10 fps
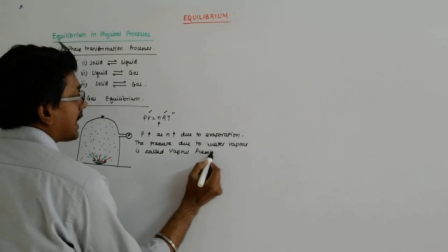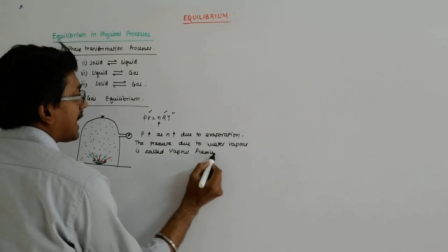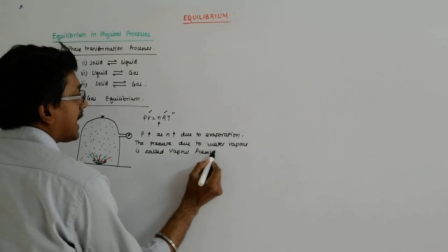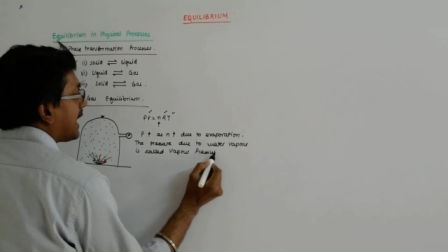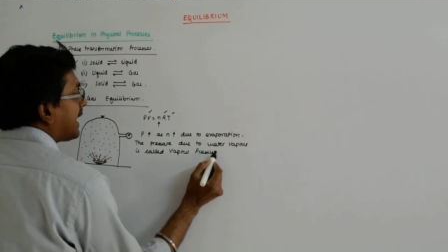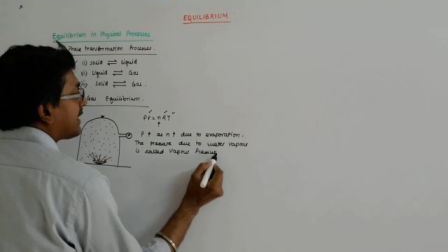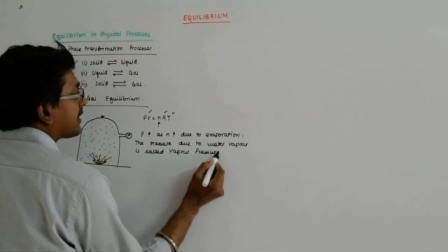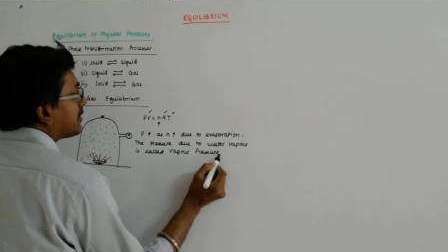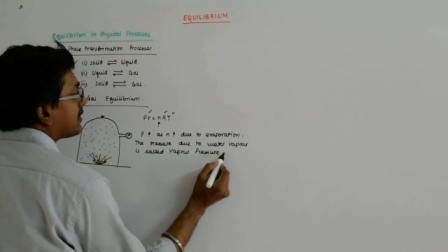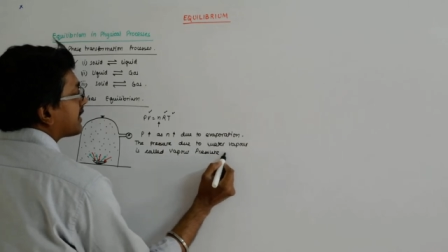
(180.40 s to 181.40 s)

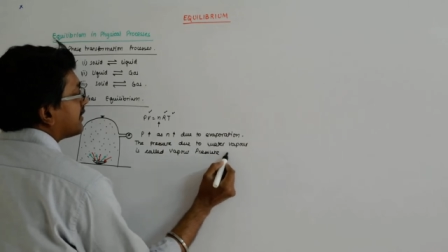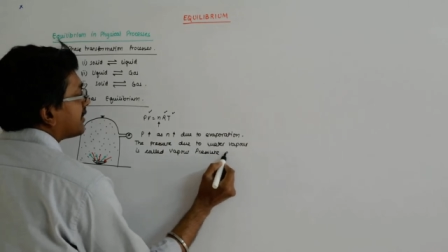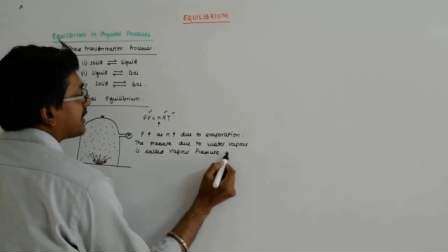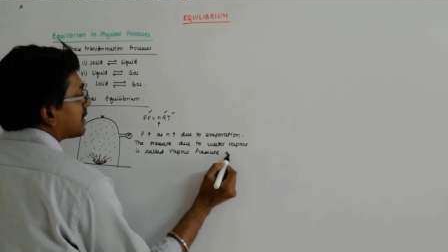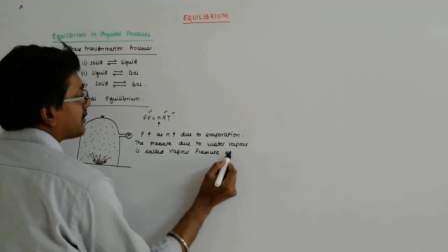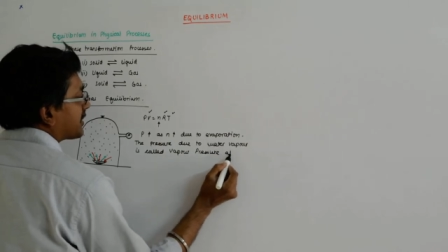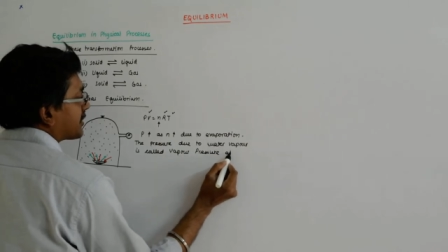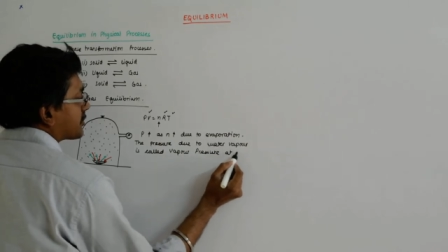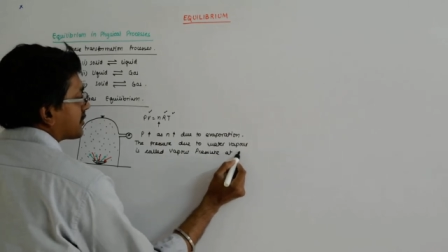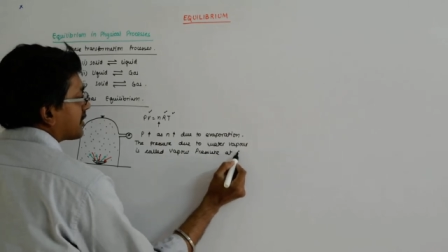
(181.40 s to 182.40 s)
at a given
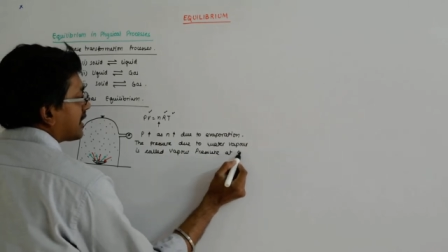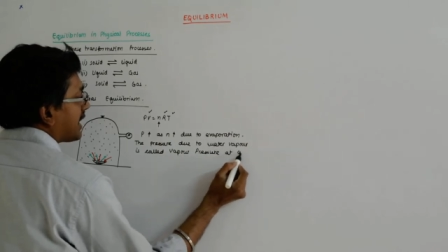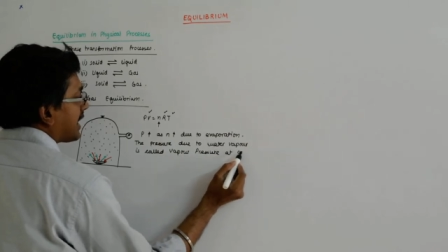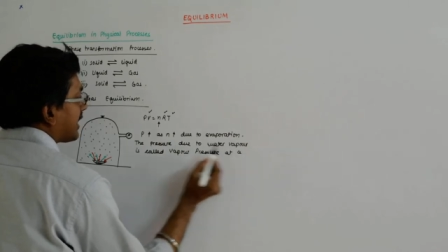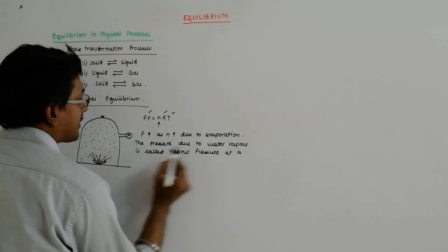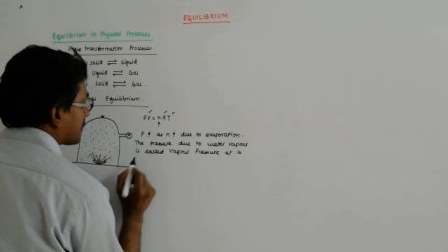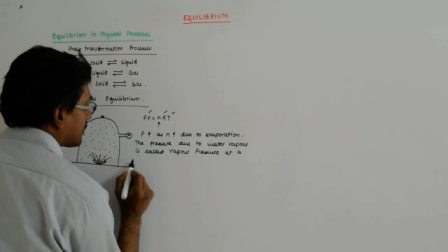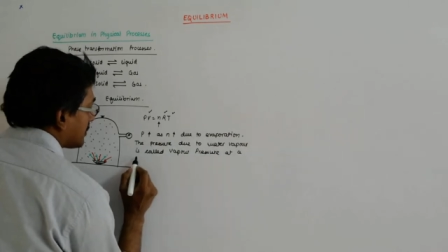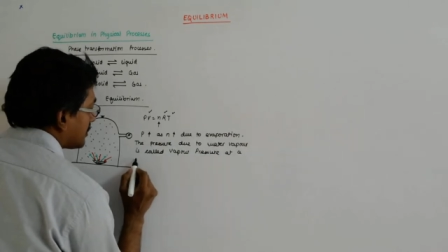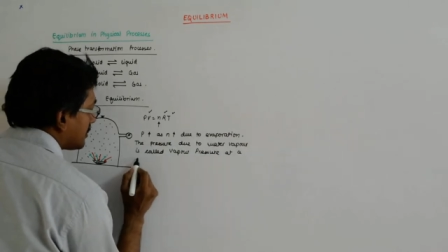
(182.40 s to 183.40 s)
temperature, at
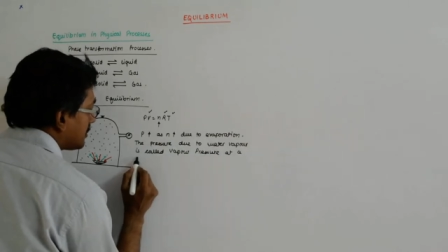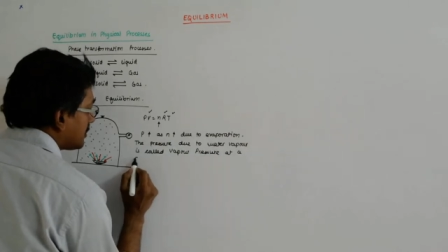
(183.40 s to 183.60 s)
a